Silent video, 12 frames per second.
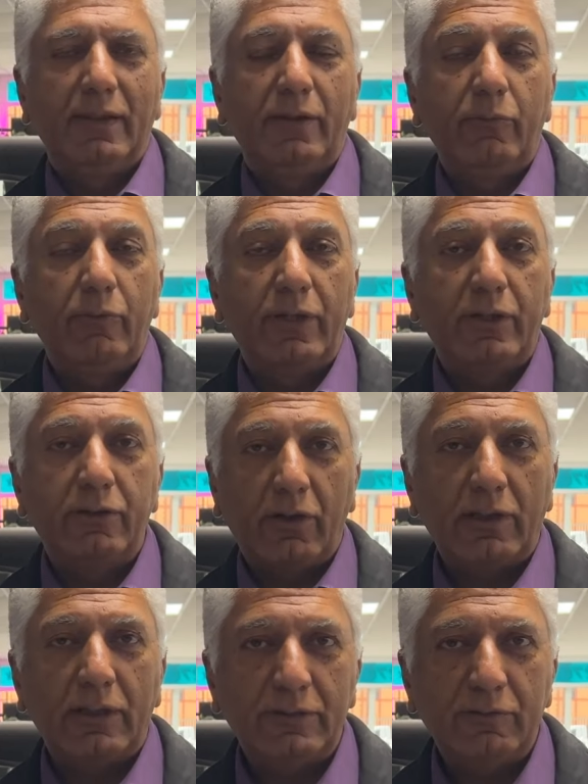
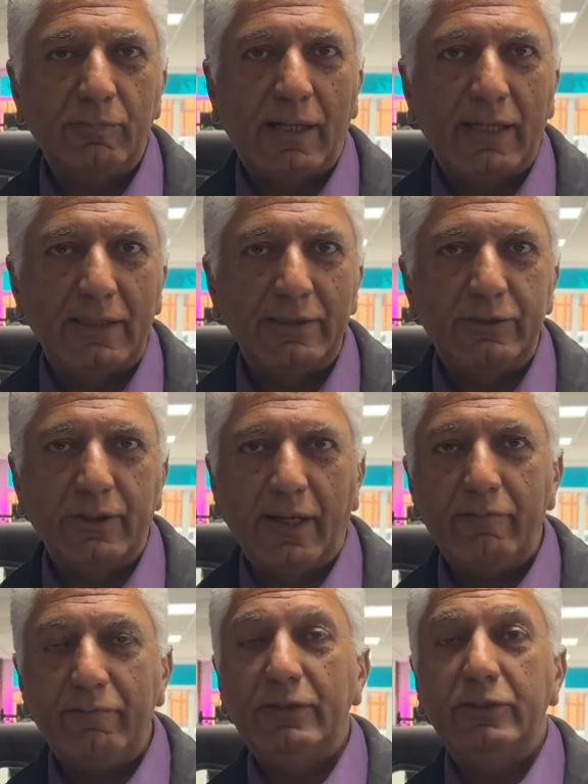regardless of mileage,
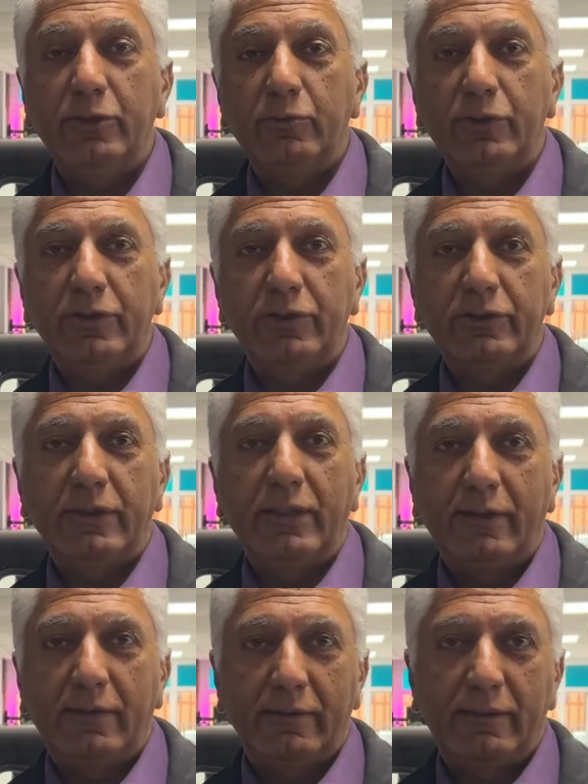every 2 years
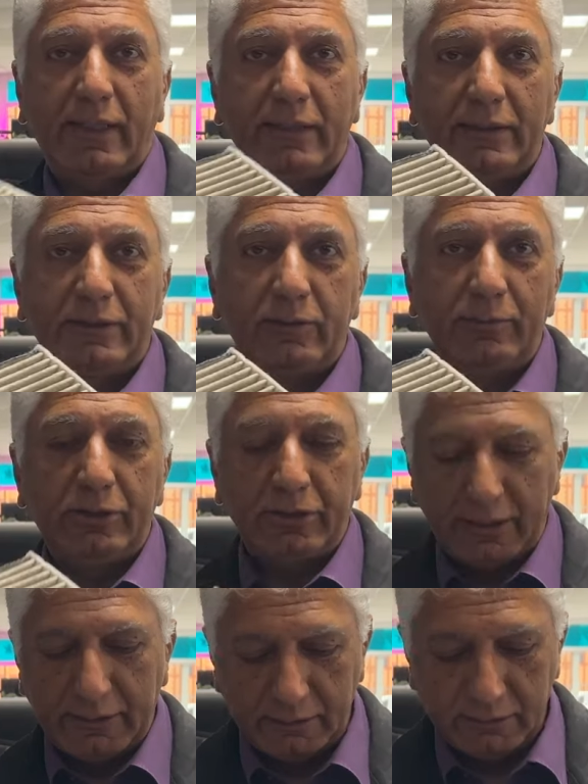that needs to be
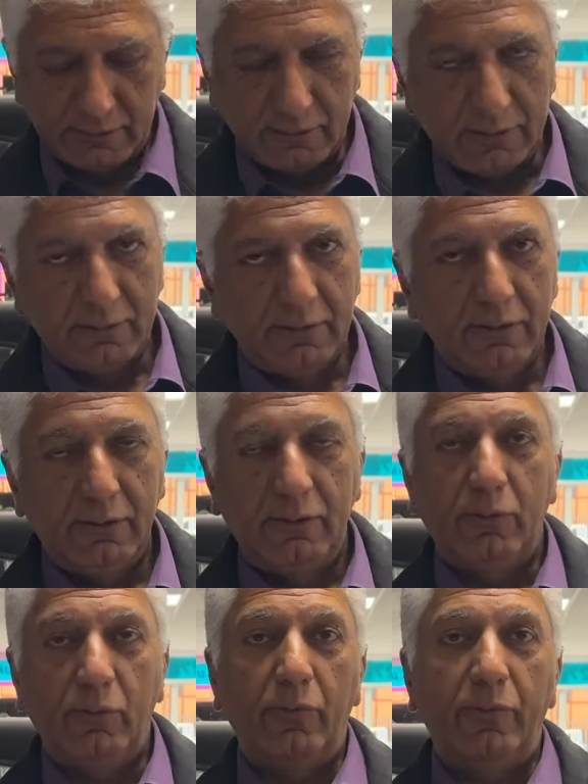changed,
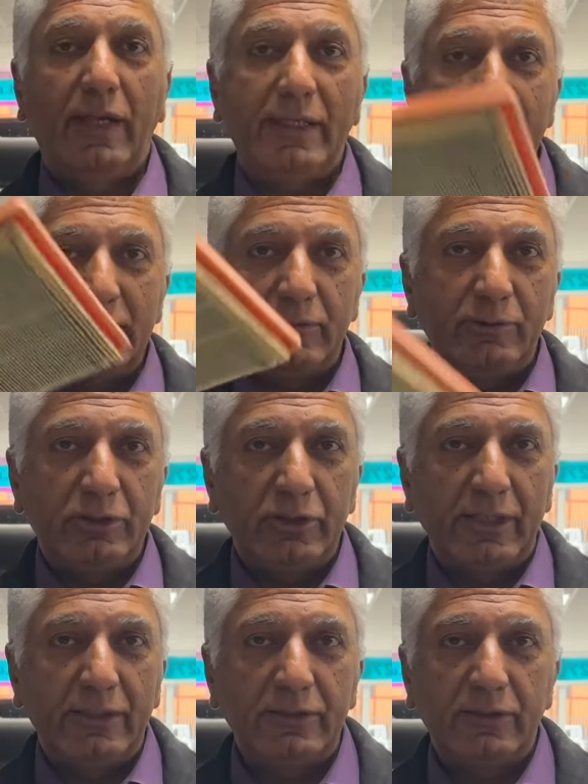or that needs to be
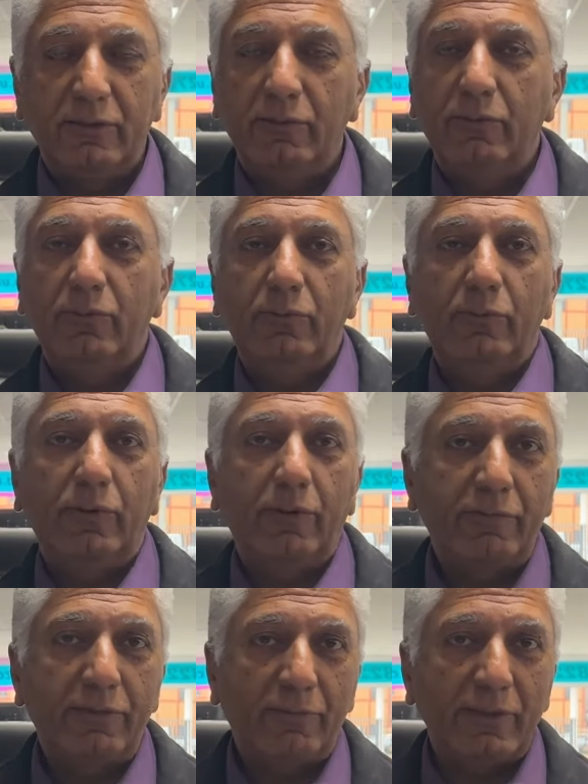changed, or
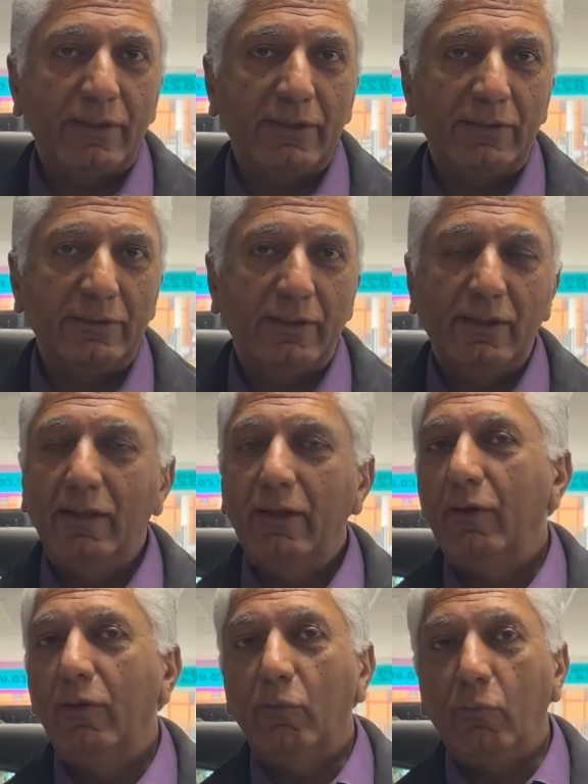every 3 years,
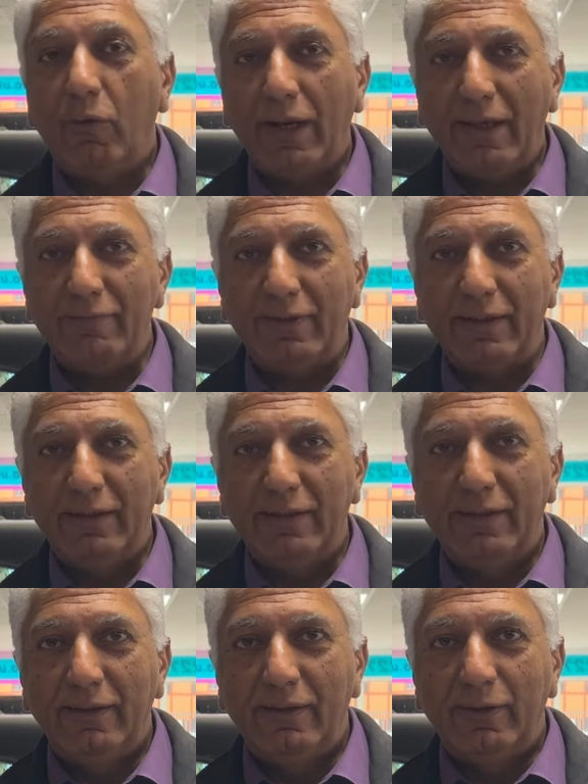whatever.
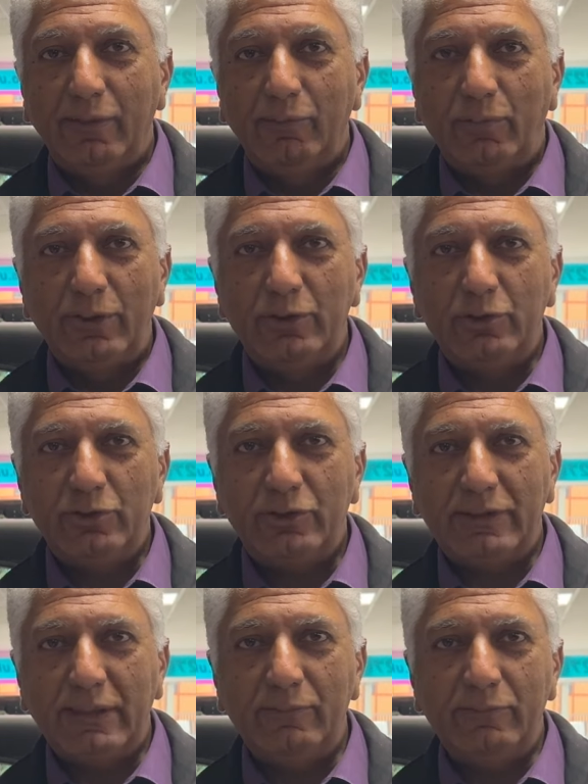But it just
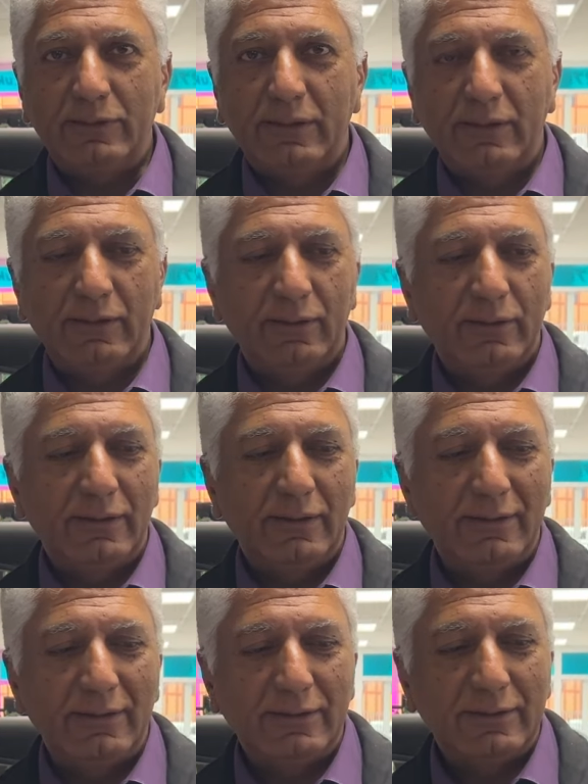seems,
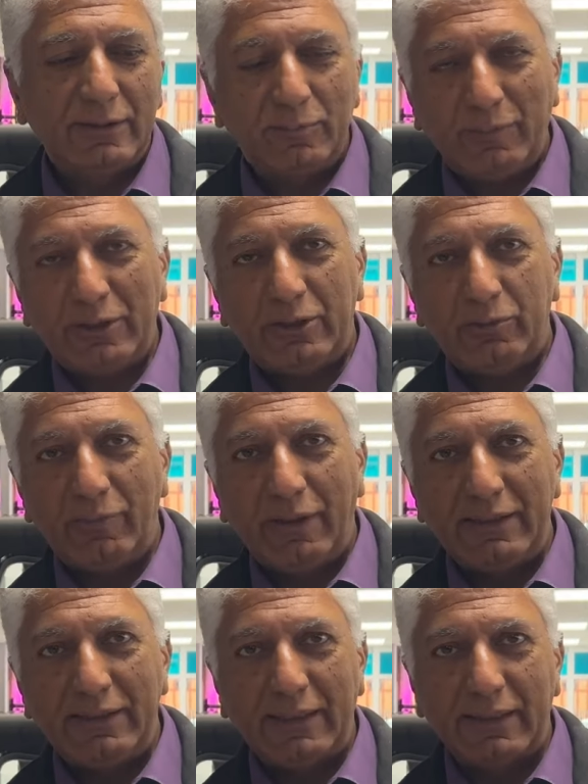especially with
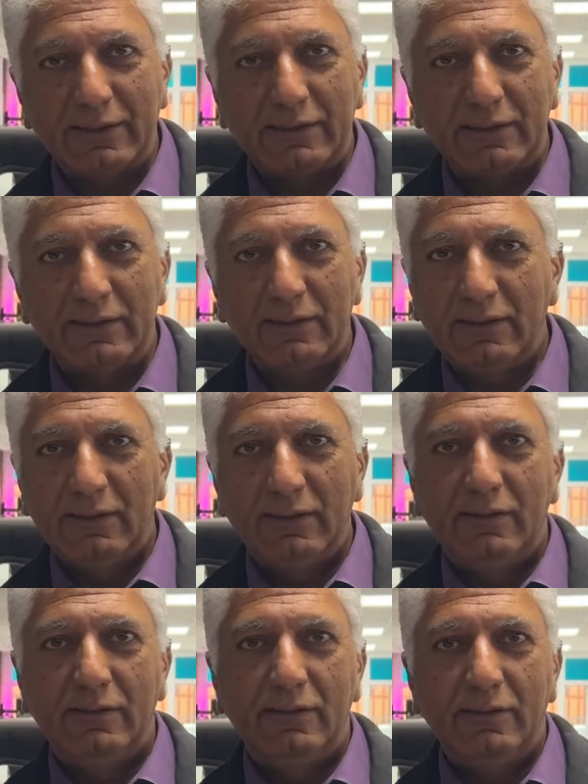main dealers,
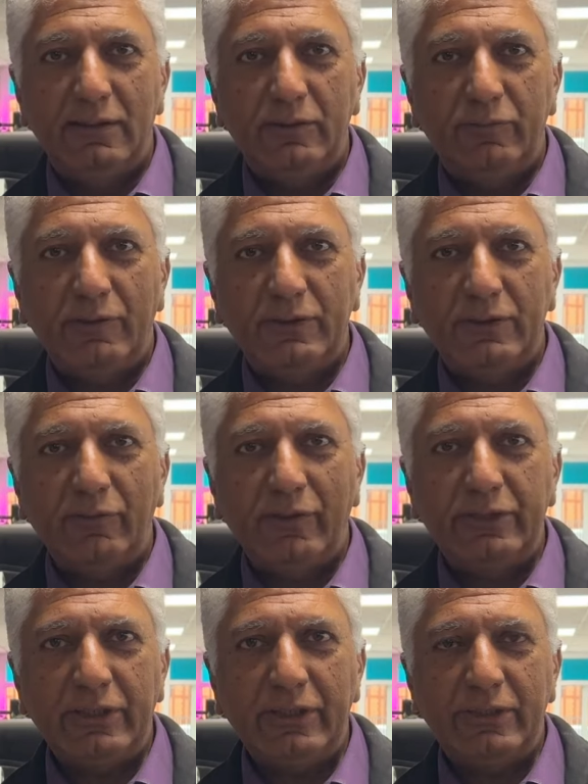these filters don't
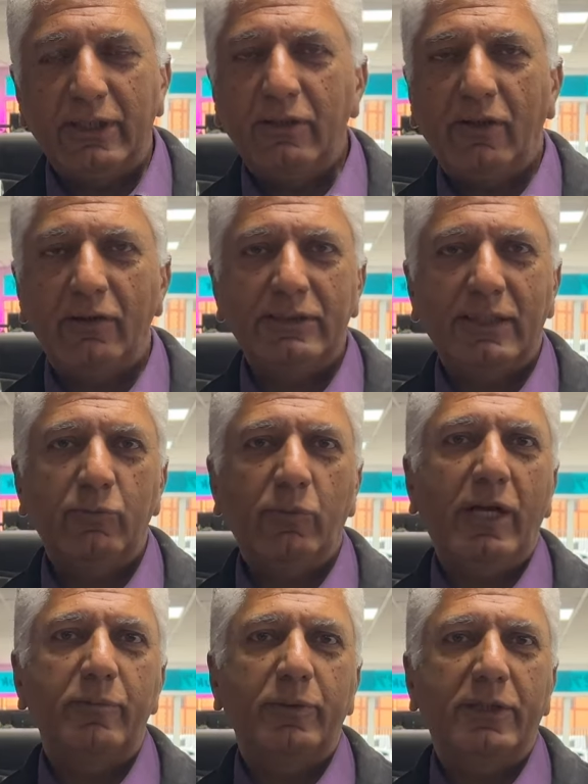get changed, and I can't understand
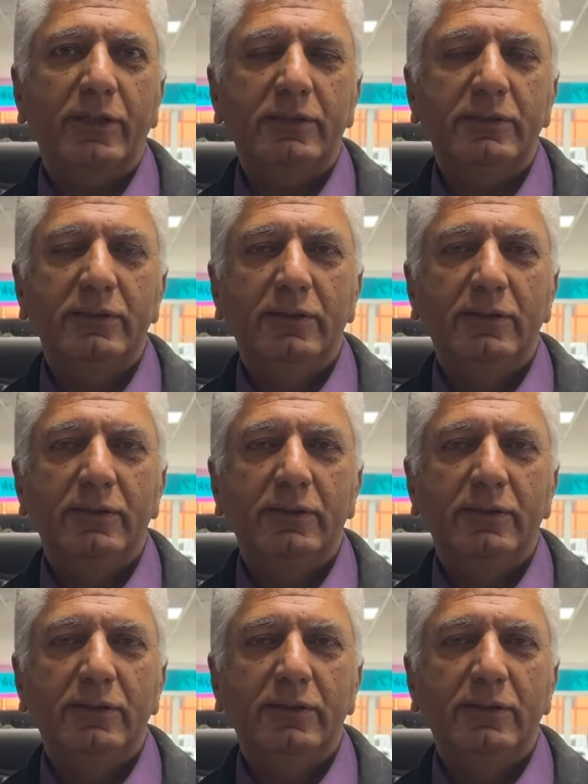why. Because